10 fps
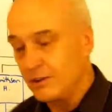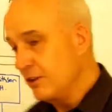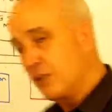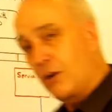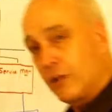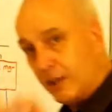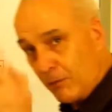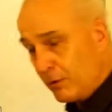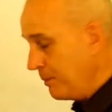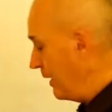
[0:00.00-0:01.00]
So come
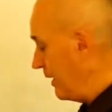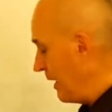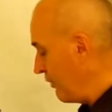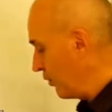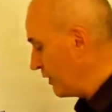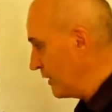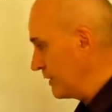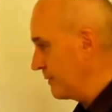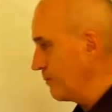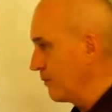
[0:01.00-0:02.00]
with me and have a look at this.